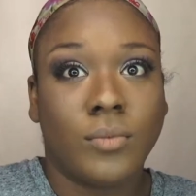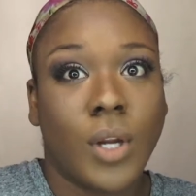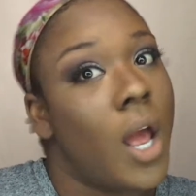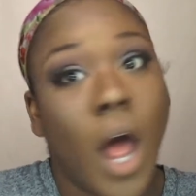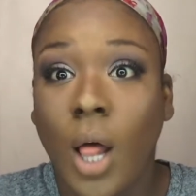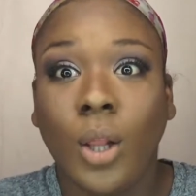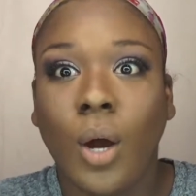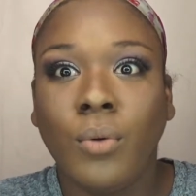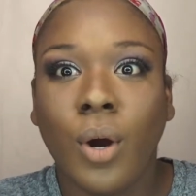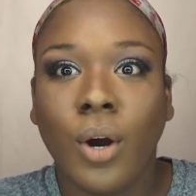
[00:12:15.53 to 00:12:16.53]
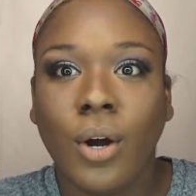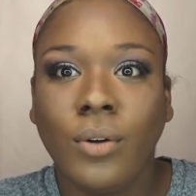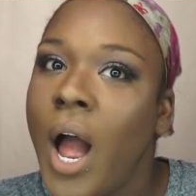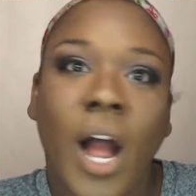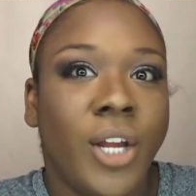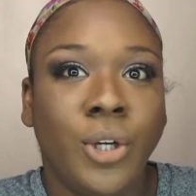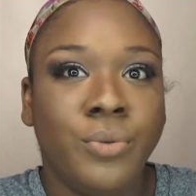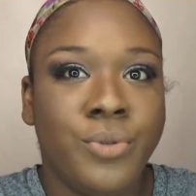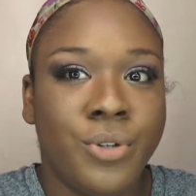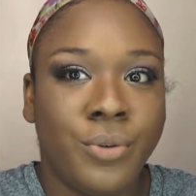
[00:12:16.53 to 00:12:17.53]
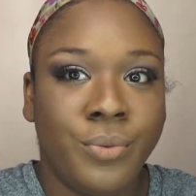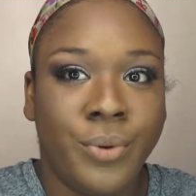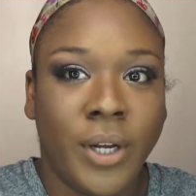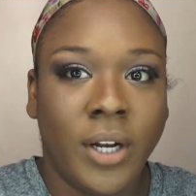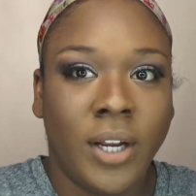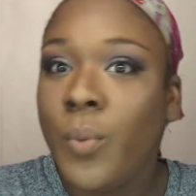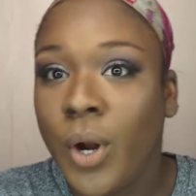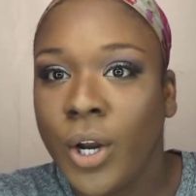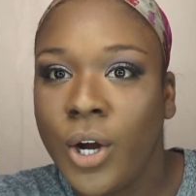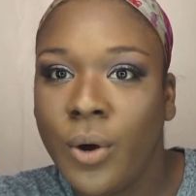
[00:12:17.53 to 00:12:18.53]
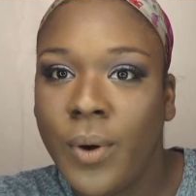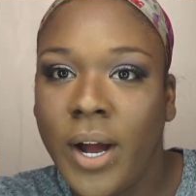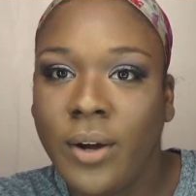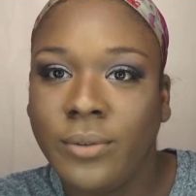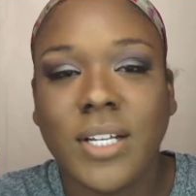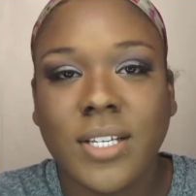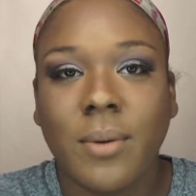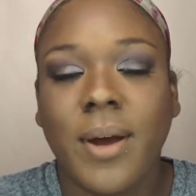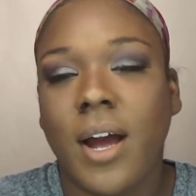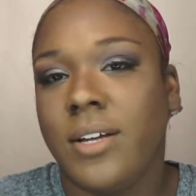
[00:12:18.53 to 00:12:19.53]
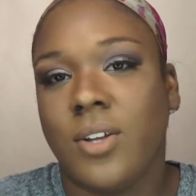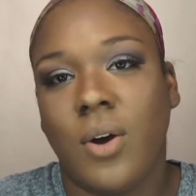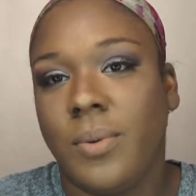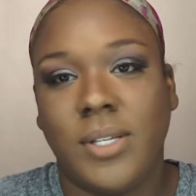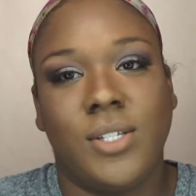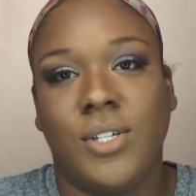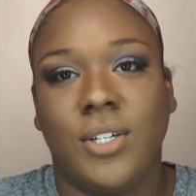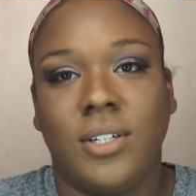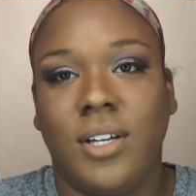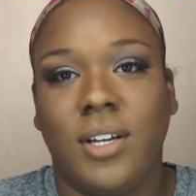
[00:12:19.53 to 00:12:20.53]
hello girl, how you doing? Wanna go out? That's how my eyes always look.